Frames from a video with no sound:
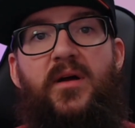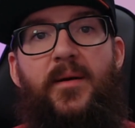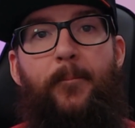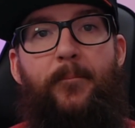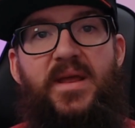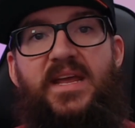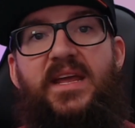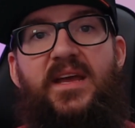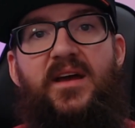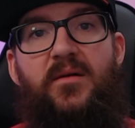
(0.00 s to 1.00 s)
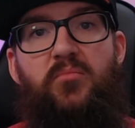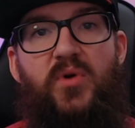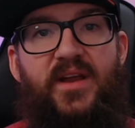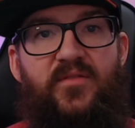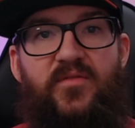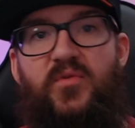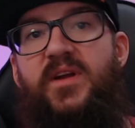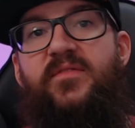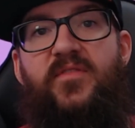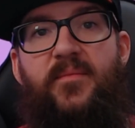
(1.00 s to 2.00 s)
me break
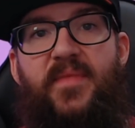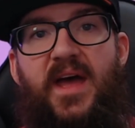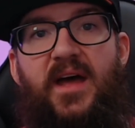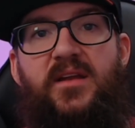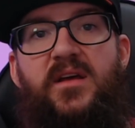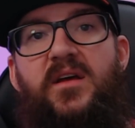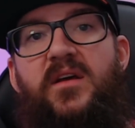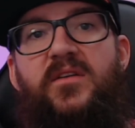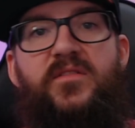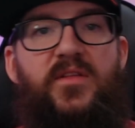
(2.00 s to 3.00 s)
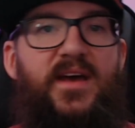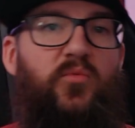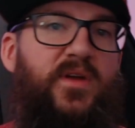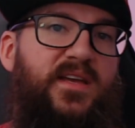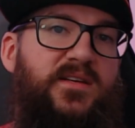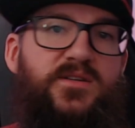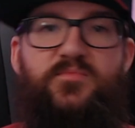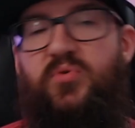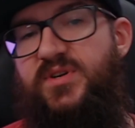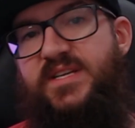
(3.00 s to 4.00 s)
free from that, so that we can just
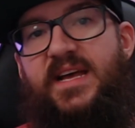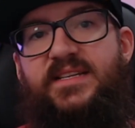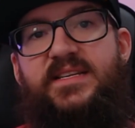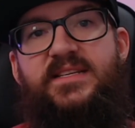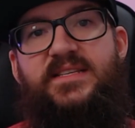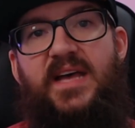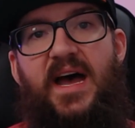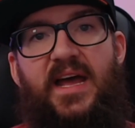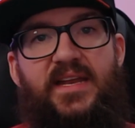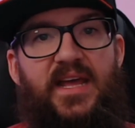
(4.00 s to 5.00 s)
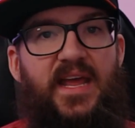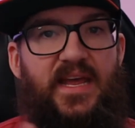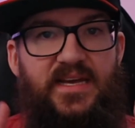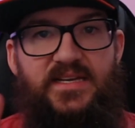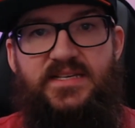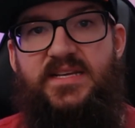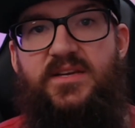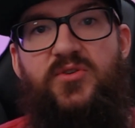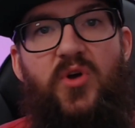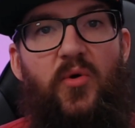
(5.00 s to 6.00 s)
push that to the side and
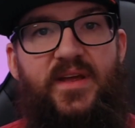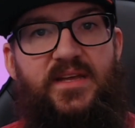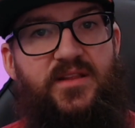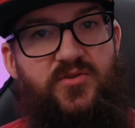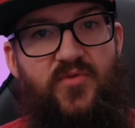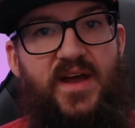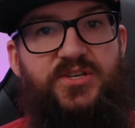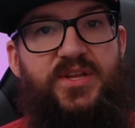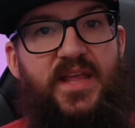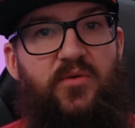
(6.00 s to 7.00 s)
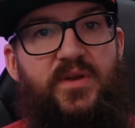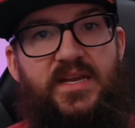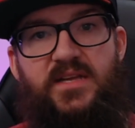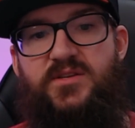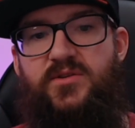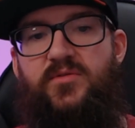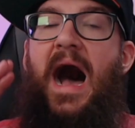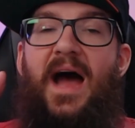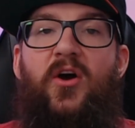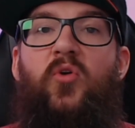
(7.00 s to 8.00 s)
continue going in the direction that we need to.
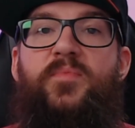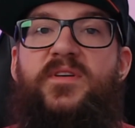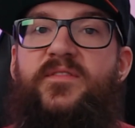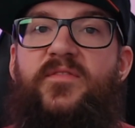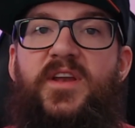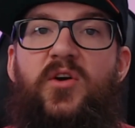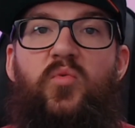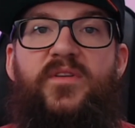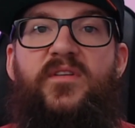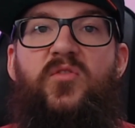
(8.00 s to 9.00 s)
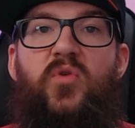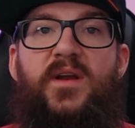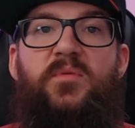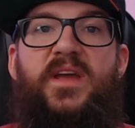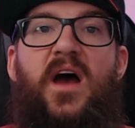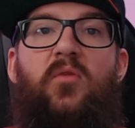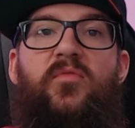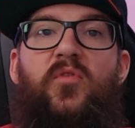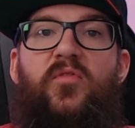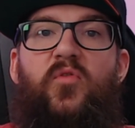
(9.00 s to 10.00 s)
I hope this video was incredibly
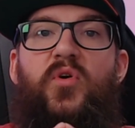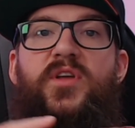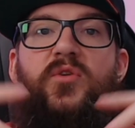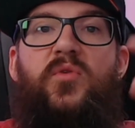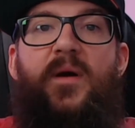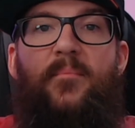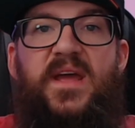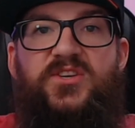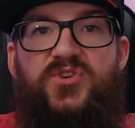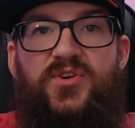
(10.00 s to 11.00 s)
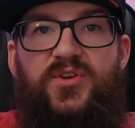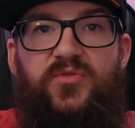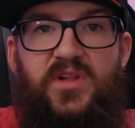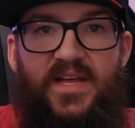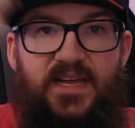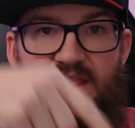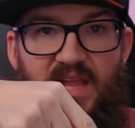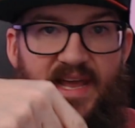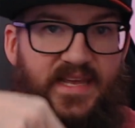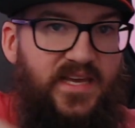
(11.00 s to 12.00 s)
helpful for you. Make sure you click
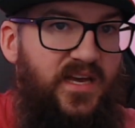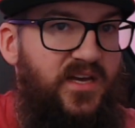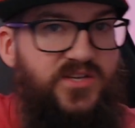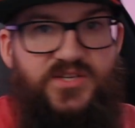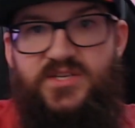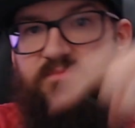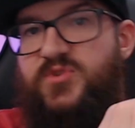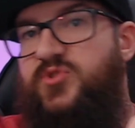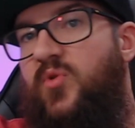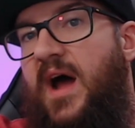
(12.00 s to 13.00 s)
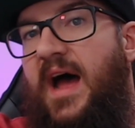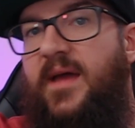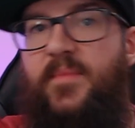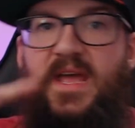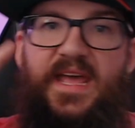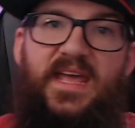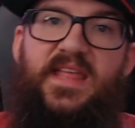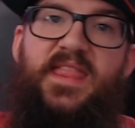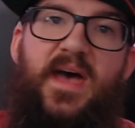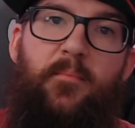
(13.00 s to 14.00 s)
like, subscribe,
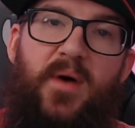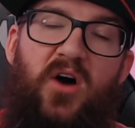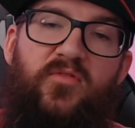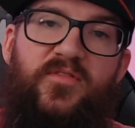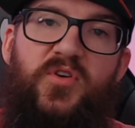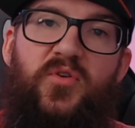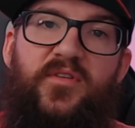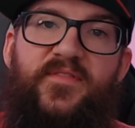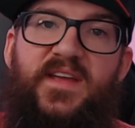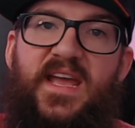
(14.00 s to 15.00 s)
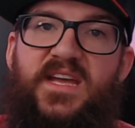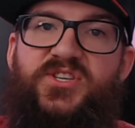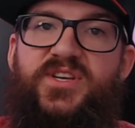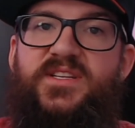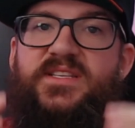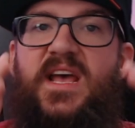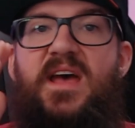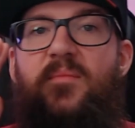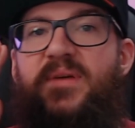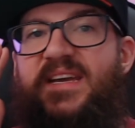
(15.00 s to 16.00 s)
hit that bell for notifications,
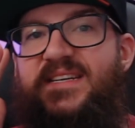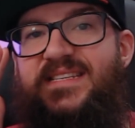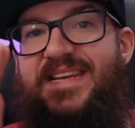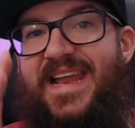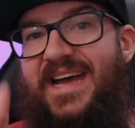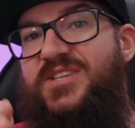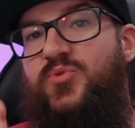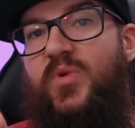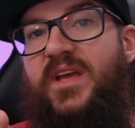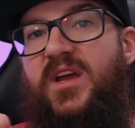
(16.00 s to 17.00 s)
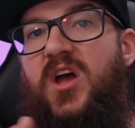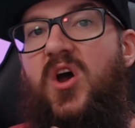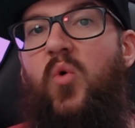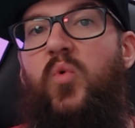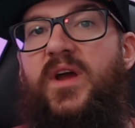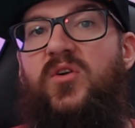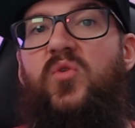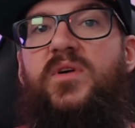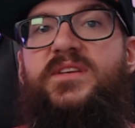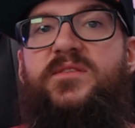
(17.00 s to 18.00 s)
because next week we are
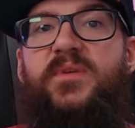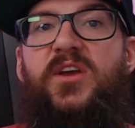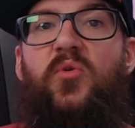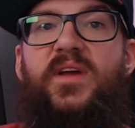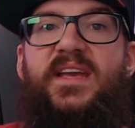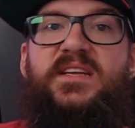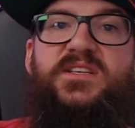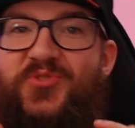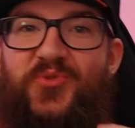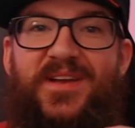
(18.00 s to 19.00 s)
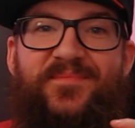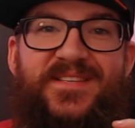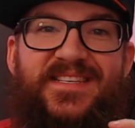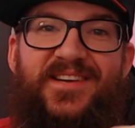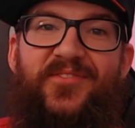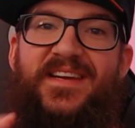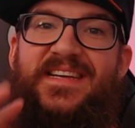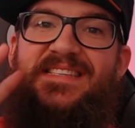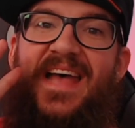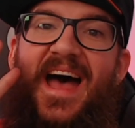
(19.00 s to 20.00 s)
going to be going in Dream
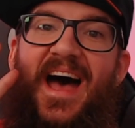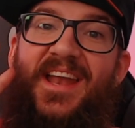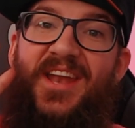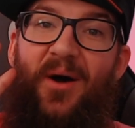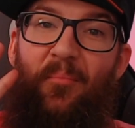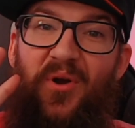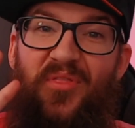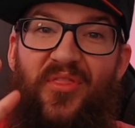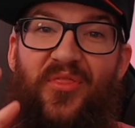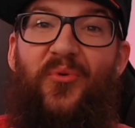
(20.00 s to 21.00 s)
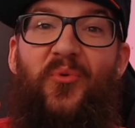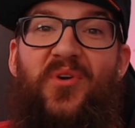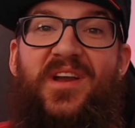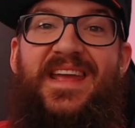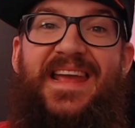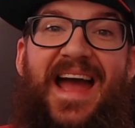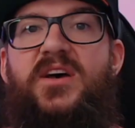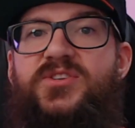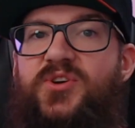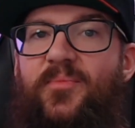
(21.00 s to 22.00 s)
Series number 3.
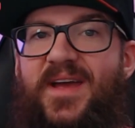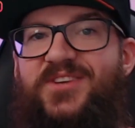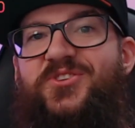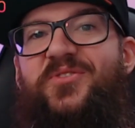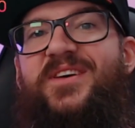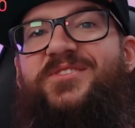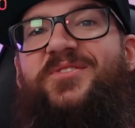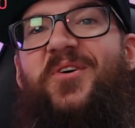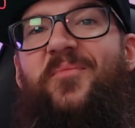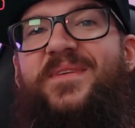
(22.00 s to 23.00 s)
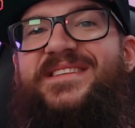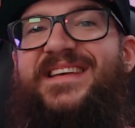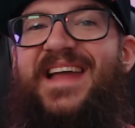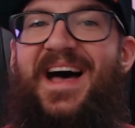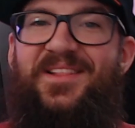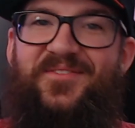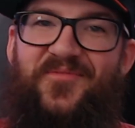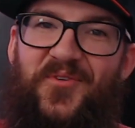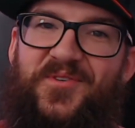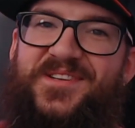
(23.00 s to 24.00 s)
So make sure that you don't miss it. I look
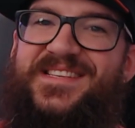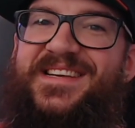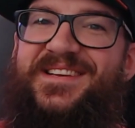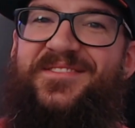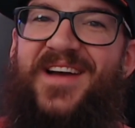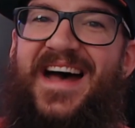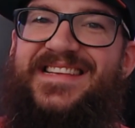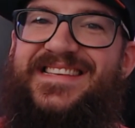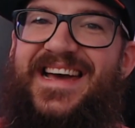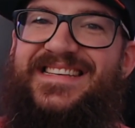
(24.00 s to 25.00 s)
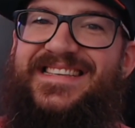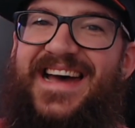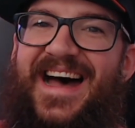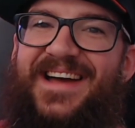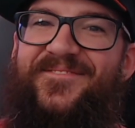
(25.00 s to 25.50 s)
forward to seeing you guys next time.